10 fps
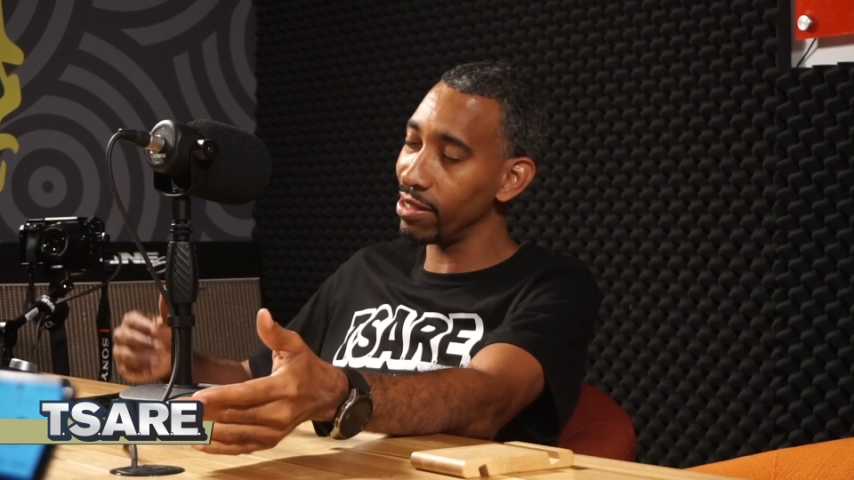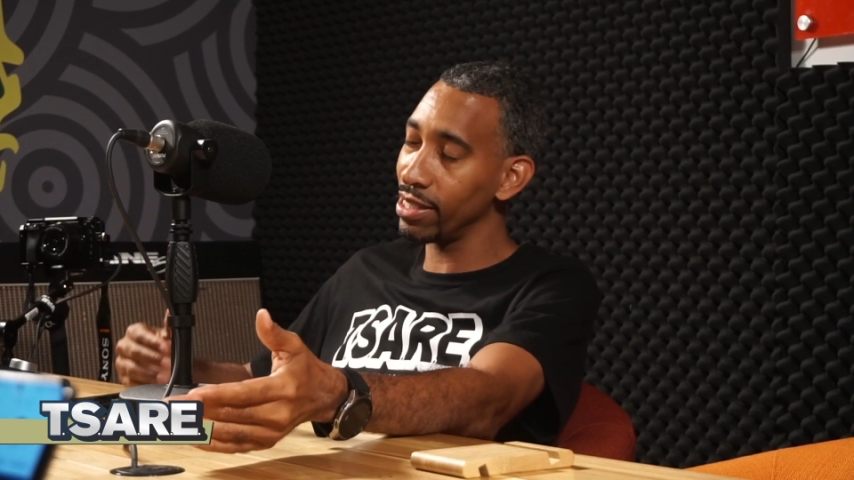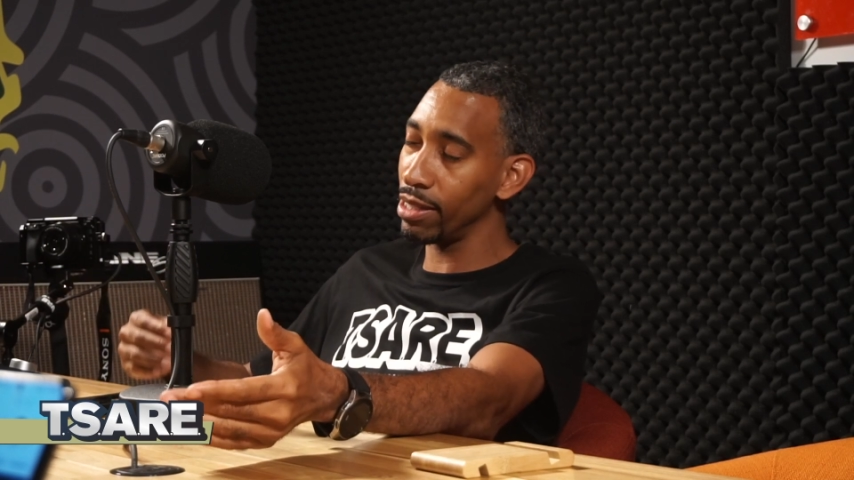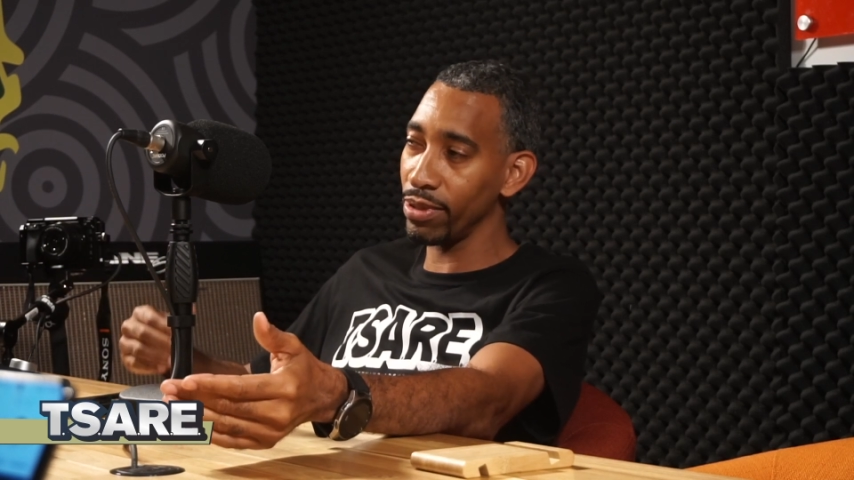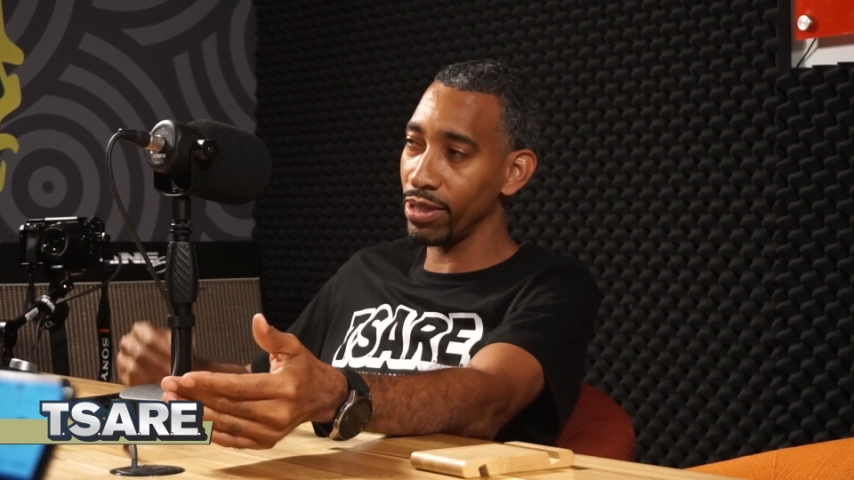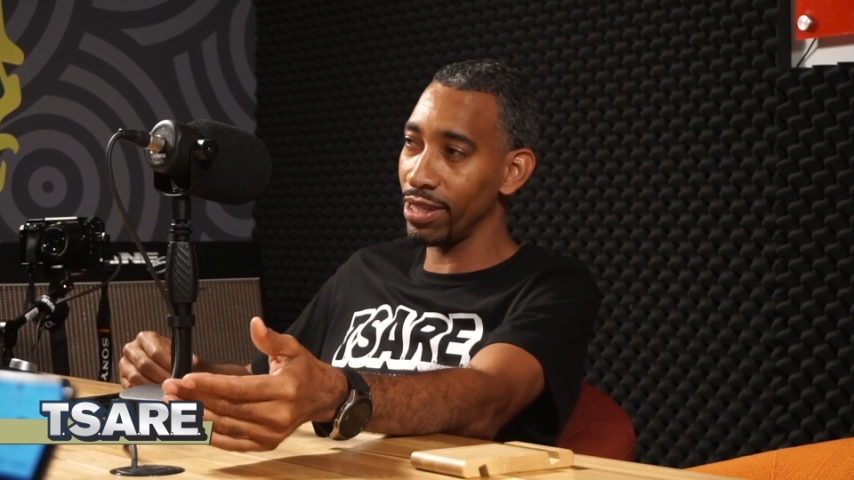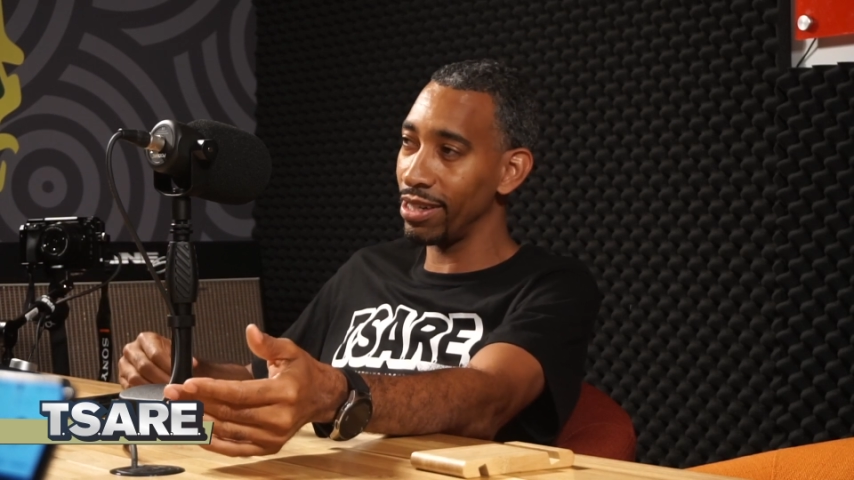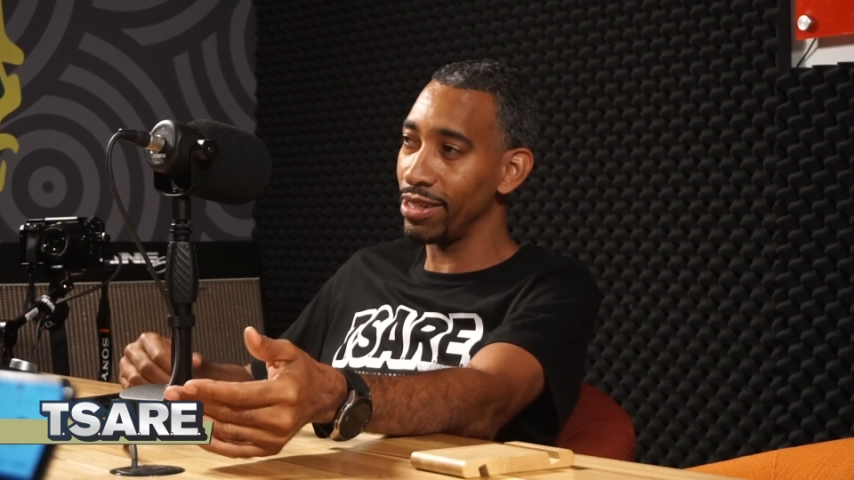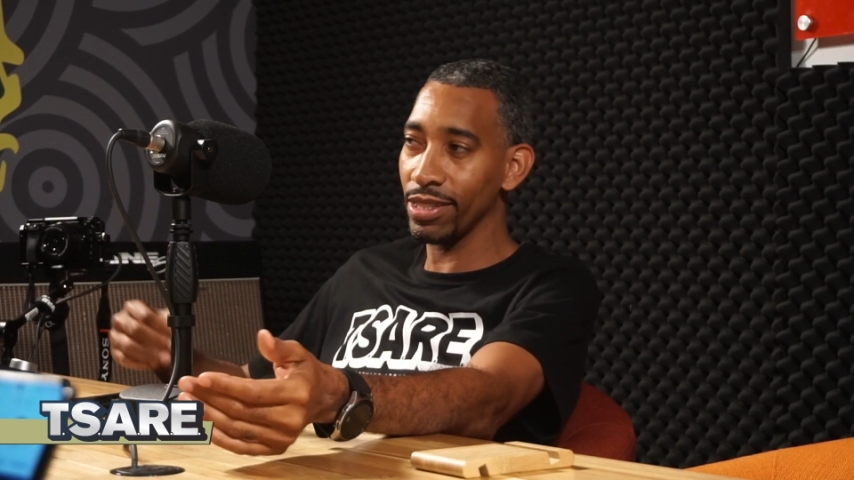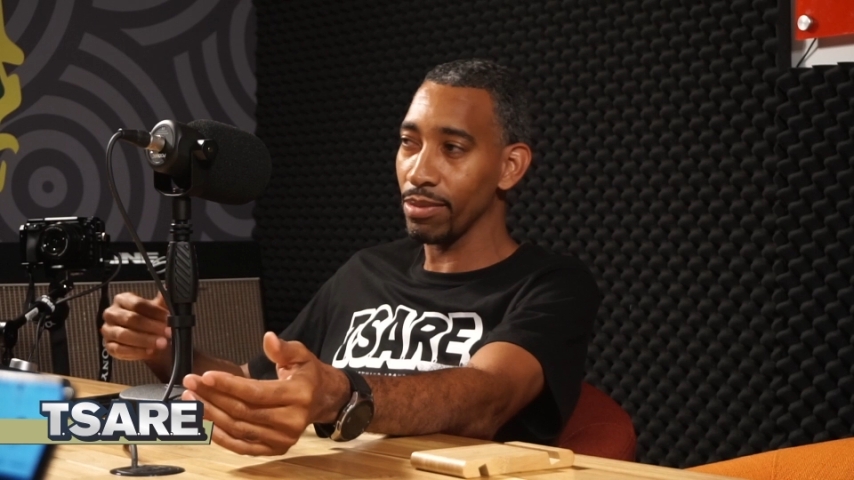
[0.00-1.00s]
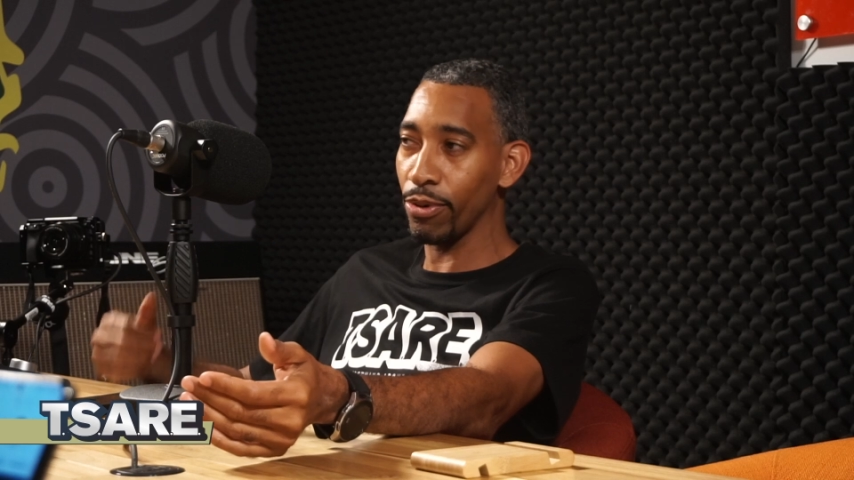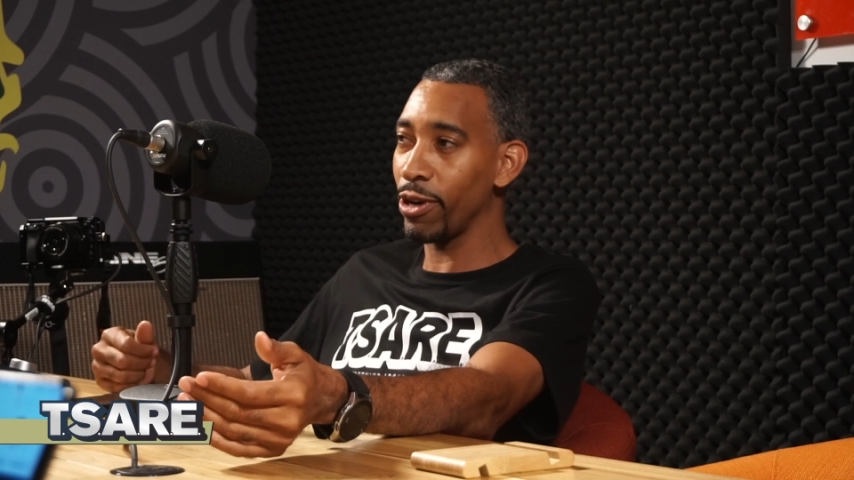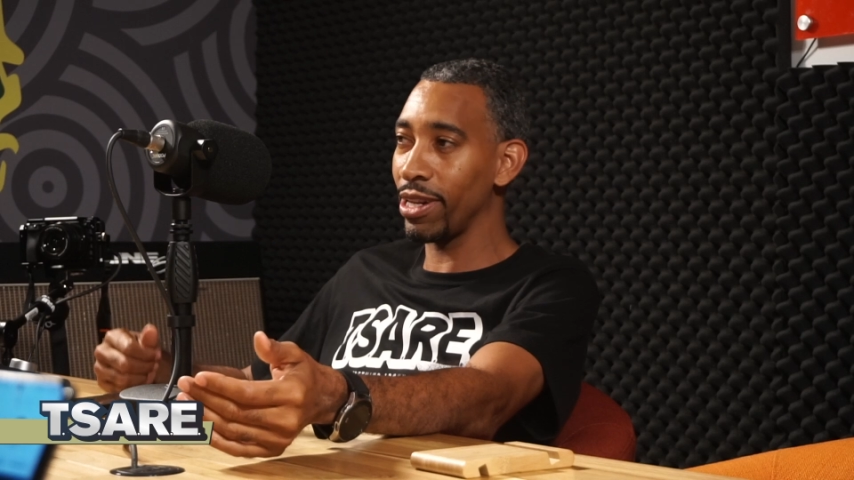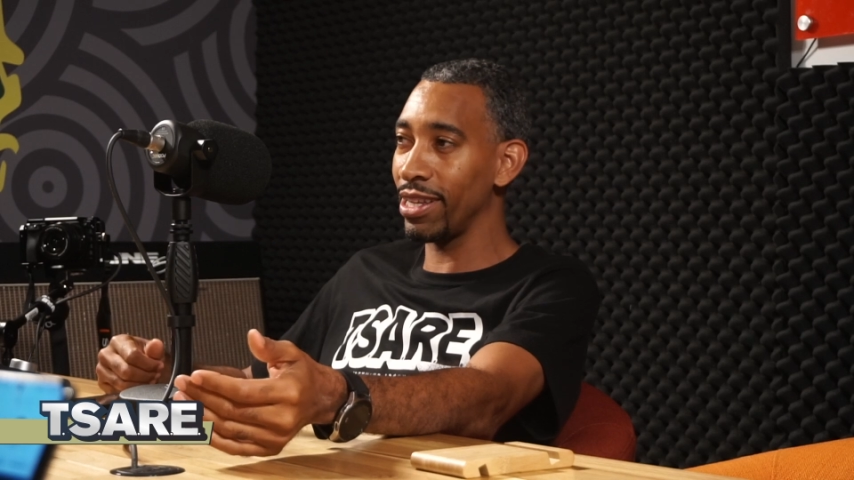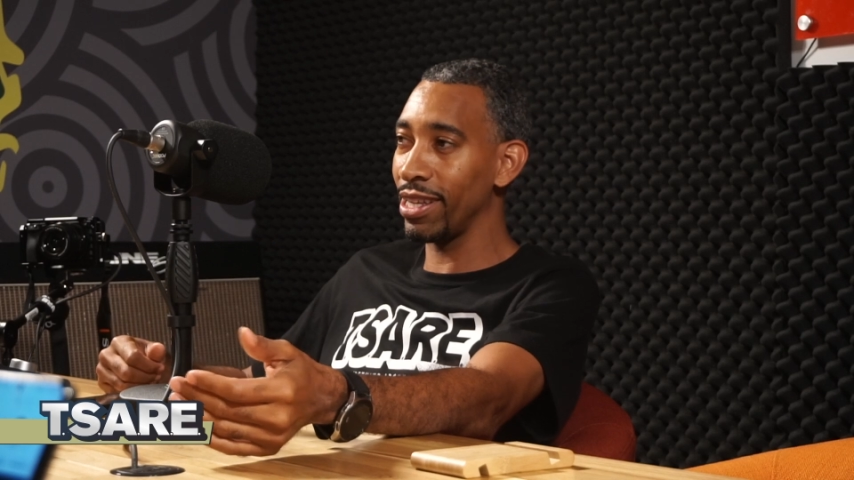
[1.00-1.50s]
typically they're
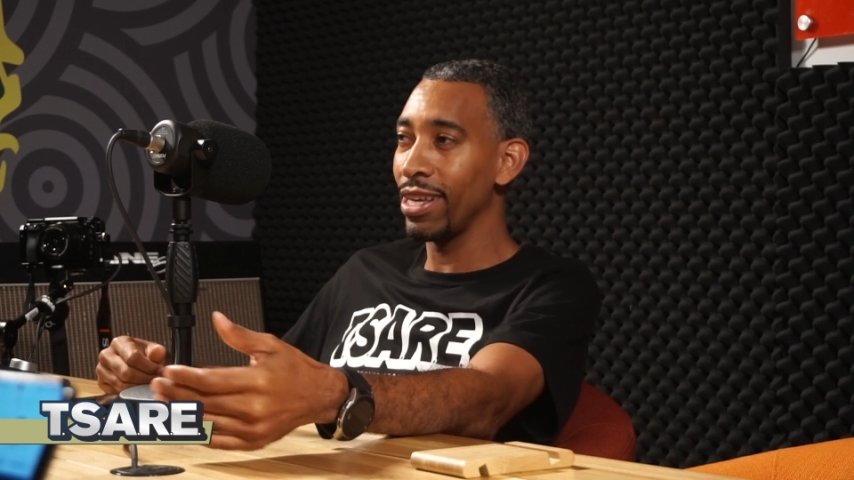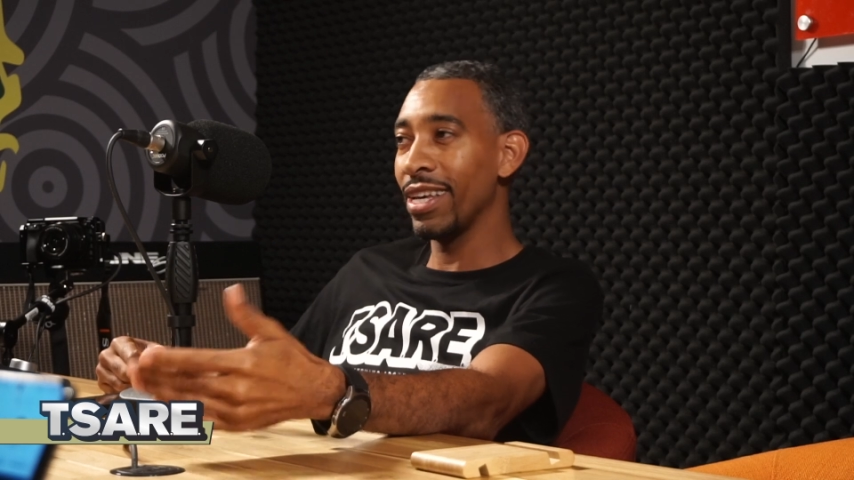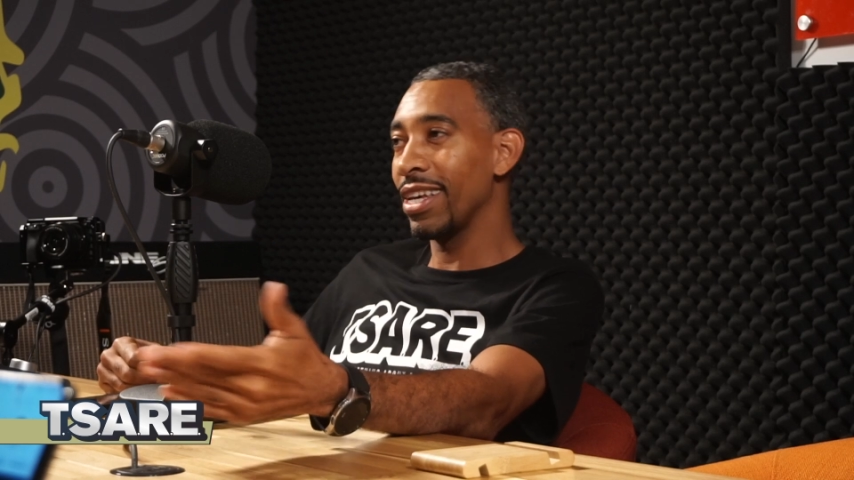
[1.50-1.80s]
disappointed.